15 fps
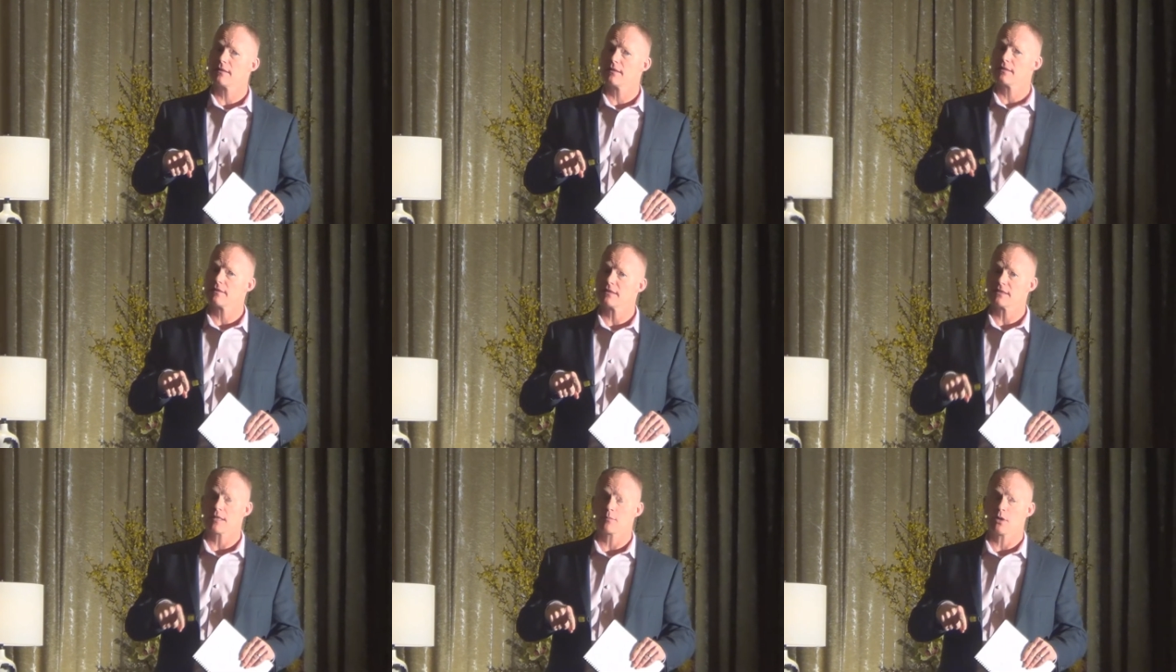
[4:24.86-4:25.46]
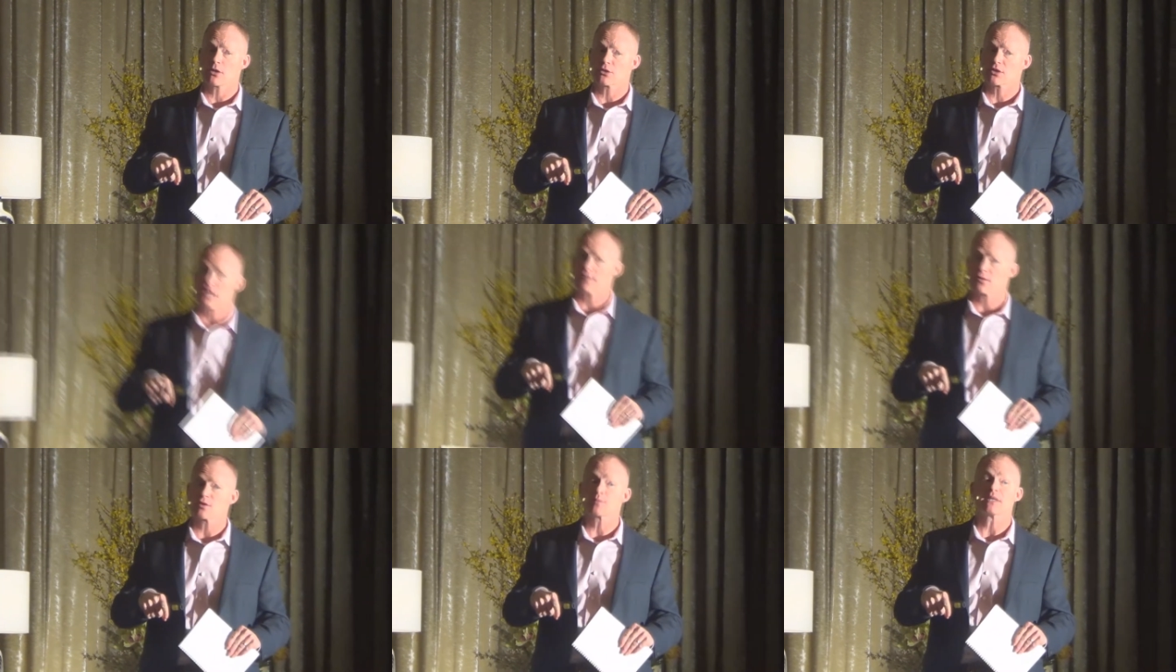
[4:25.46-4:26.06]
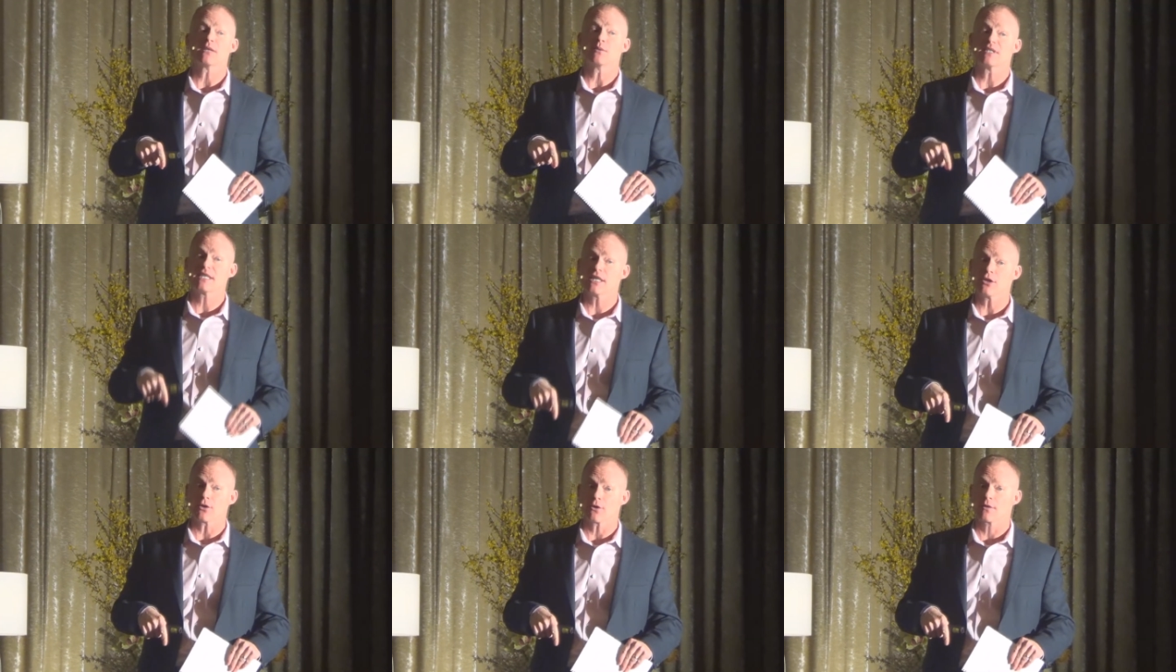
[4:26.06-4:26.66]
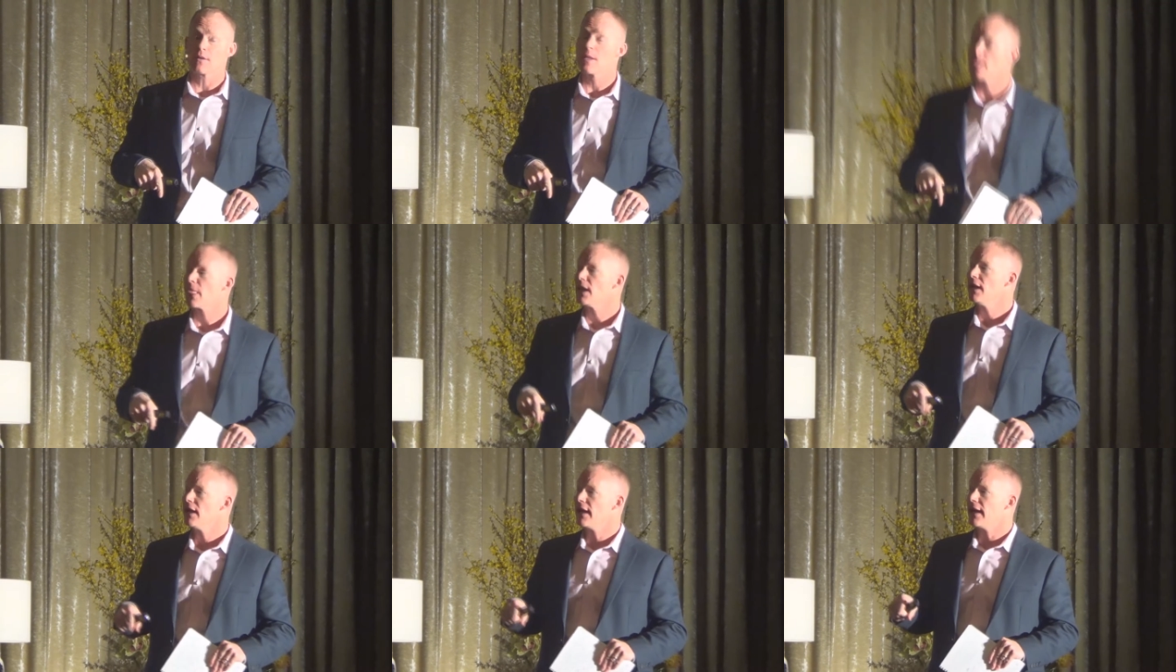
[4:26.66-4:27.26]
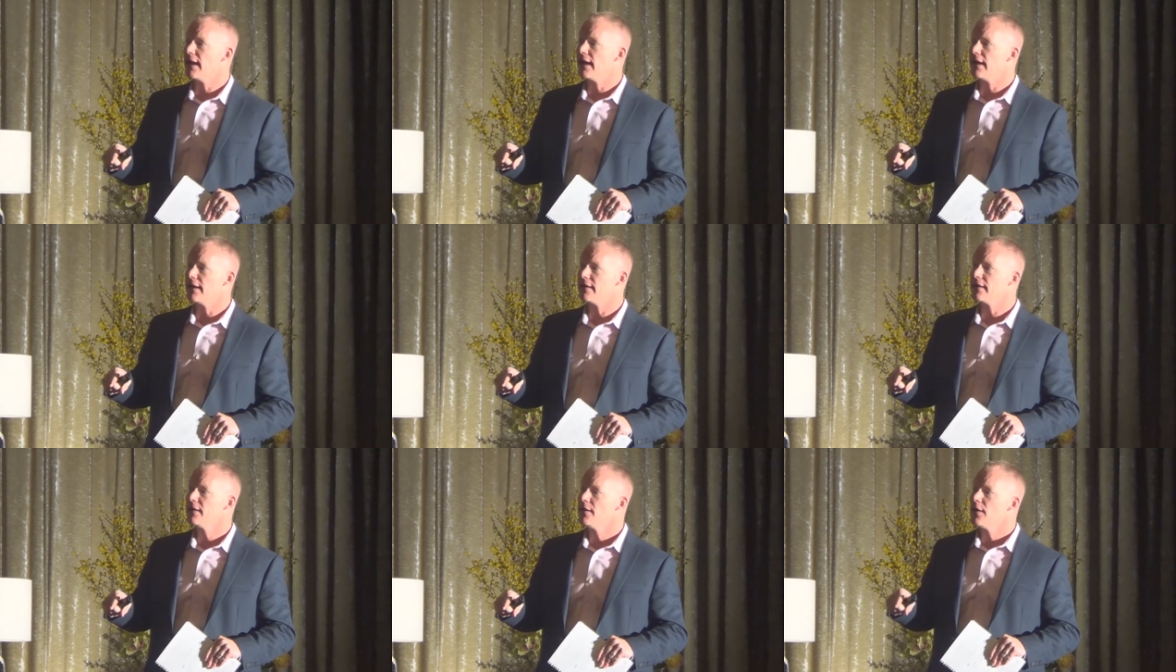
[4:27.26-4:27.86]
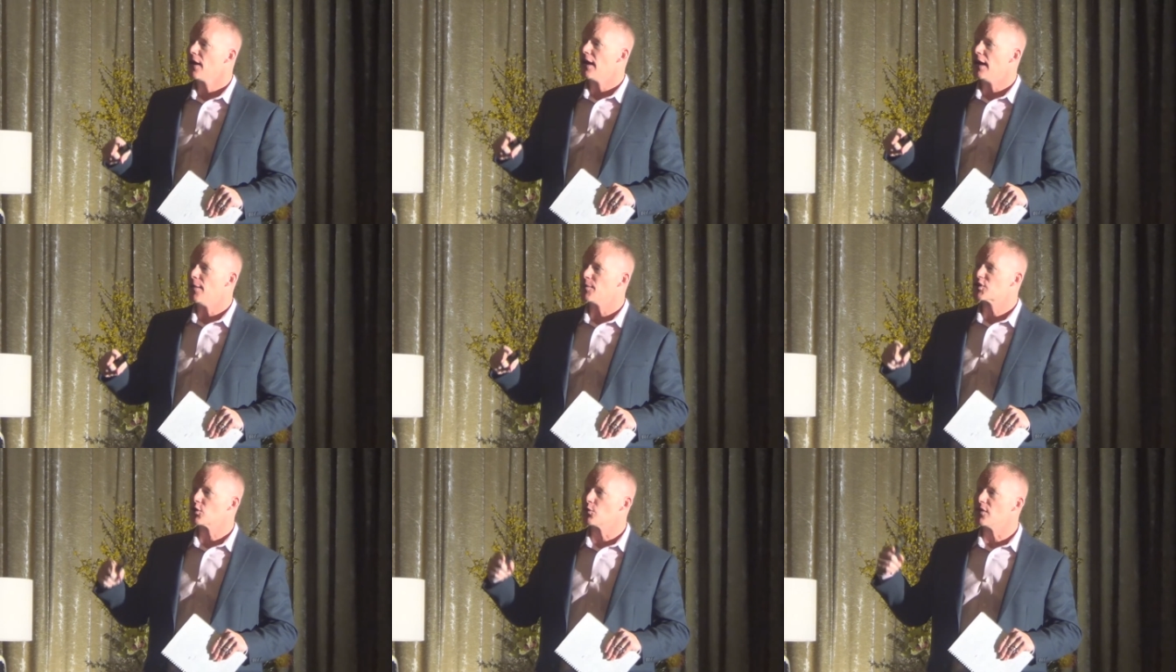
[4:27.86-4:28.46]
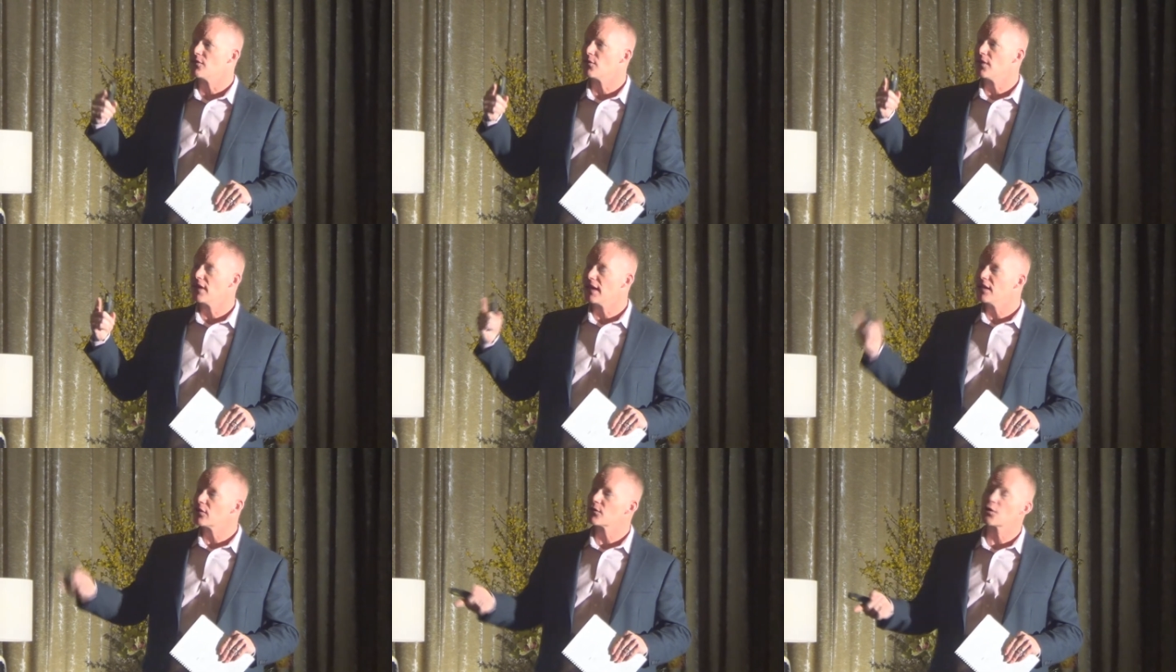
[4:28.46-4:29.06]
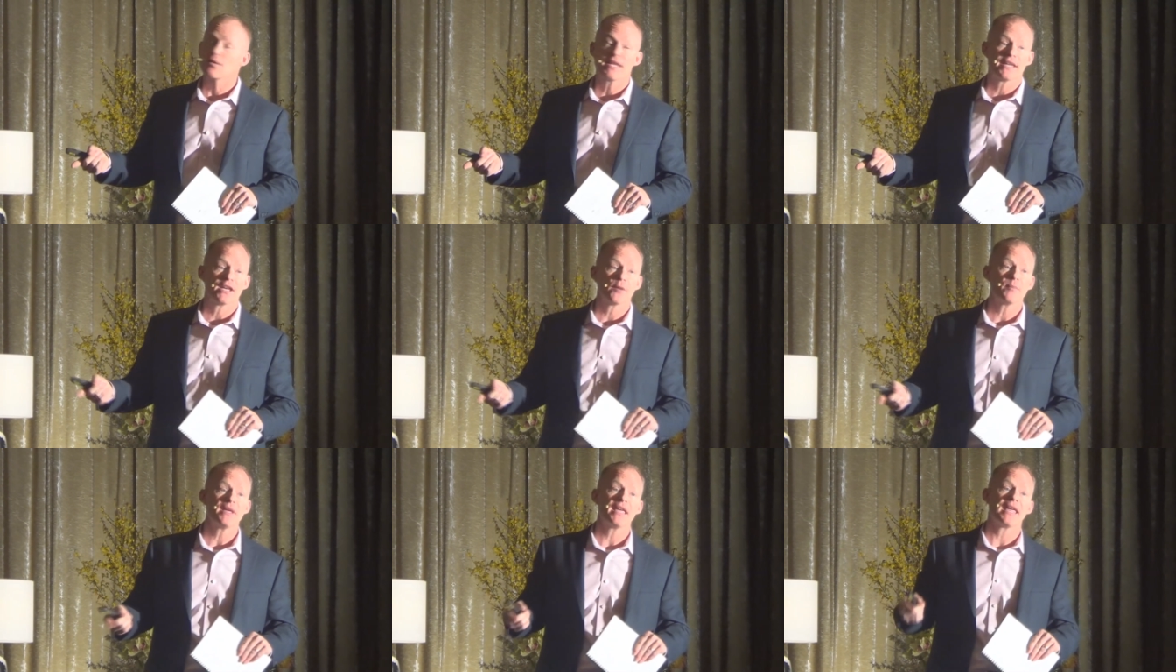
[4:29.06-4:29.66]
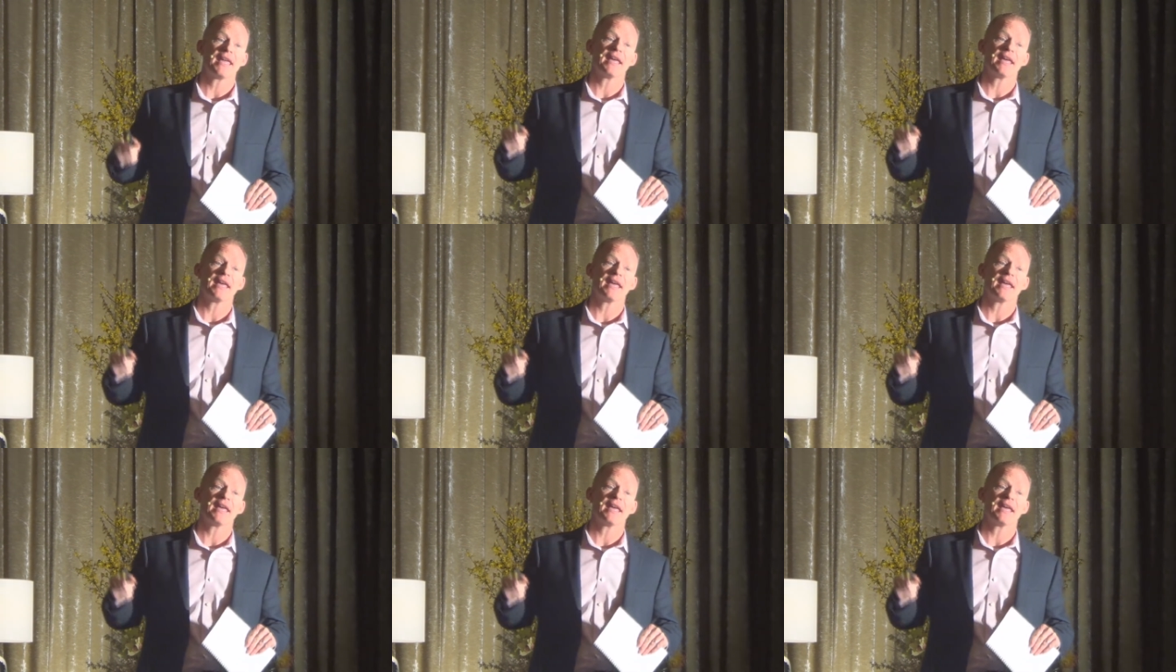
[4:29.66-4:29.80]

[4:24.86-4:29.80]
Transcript: the Design Bloggers Conference, but he was here. And so we've interviewed him,